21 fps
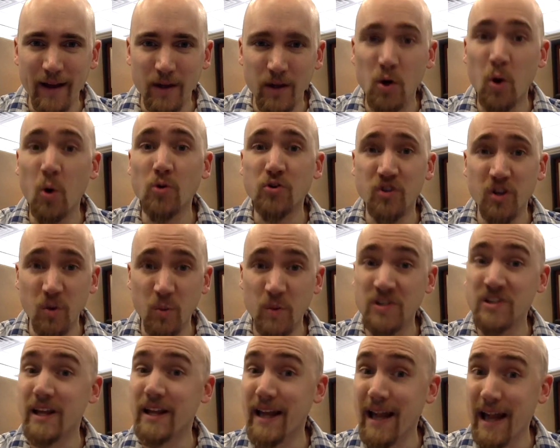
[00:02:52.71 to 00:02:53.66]
culture in
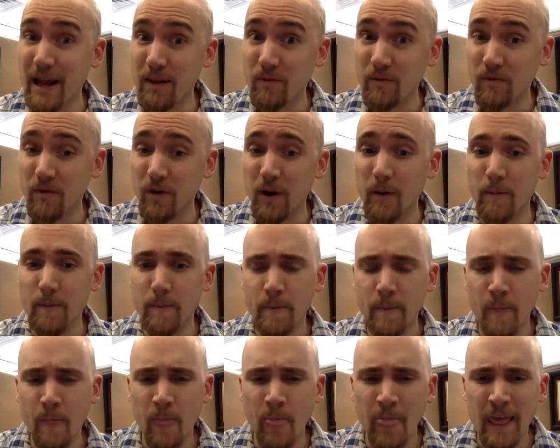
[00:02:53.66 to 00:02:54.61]
which they came from.
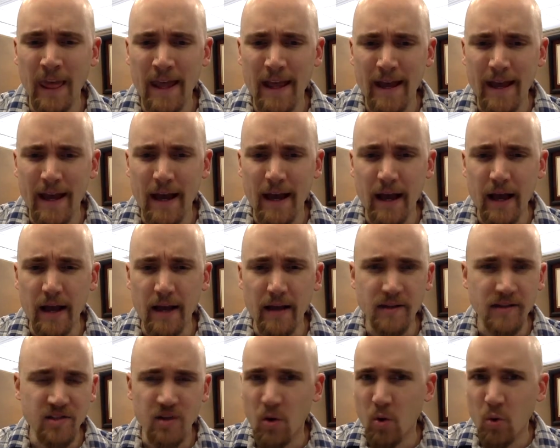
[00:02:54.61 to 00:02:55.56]

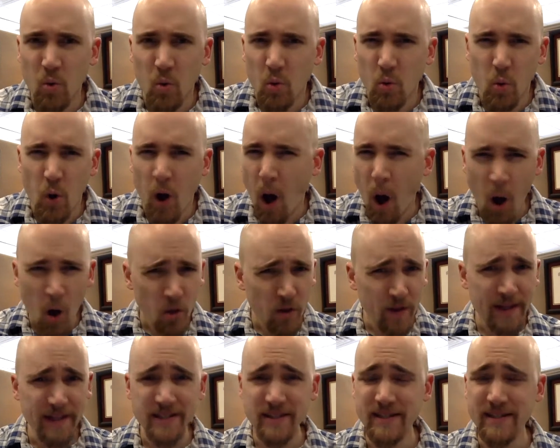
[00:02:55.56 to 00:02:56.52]
And so all
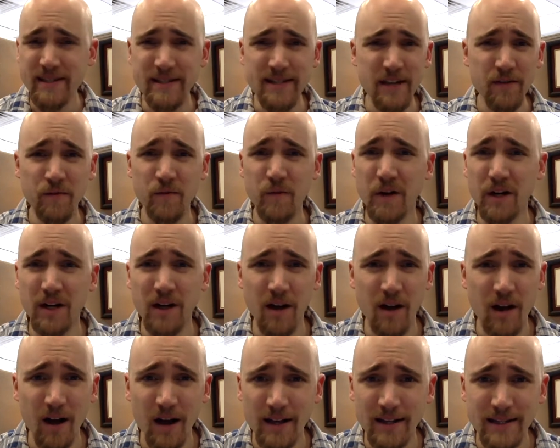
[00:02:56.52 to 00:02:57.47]
these different
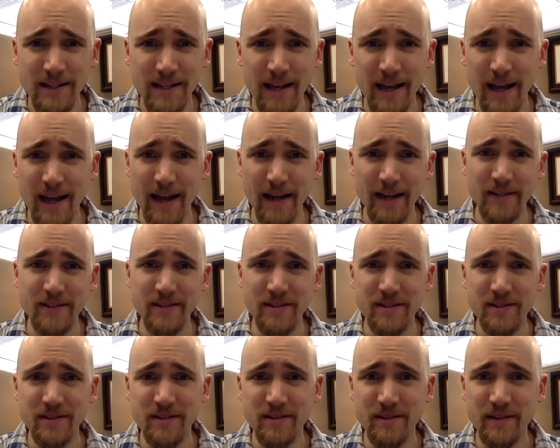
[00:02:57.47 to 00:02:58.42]

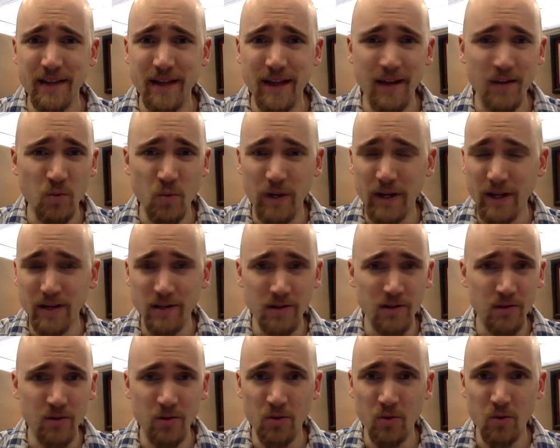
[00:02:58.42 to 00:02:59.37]
contexts that we
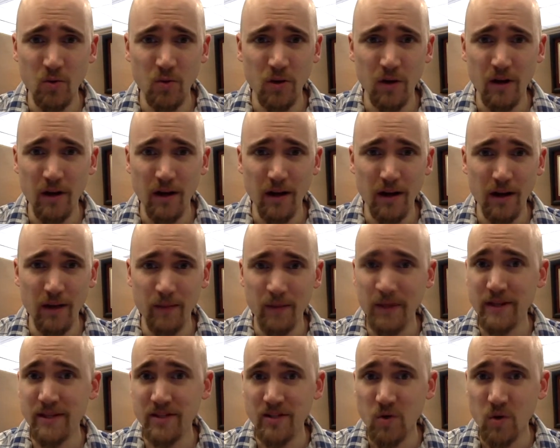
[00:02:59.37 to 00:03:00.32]
do
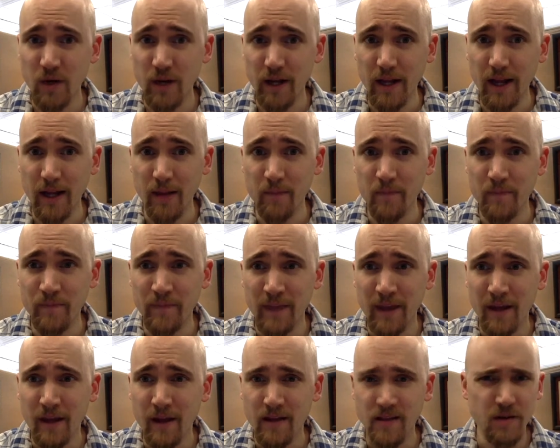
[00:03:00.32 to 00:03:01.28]
ministry in,
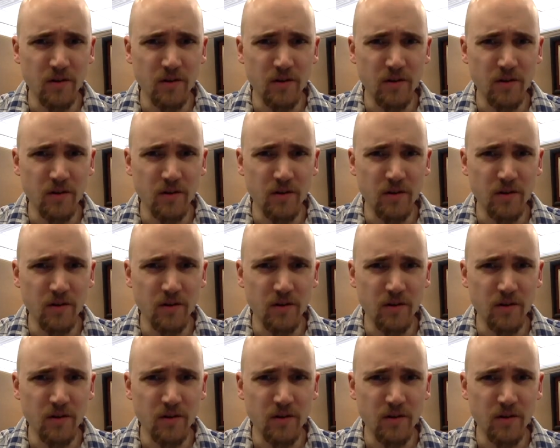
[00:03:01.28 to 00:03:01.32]
it's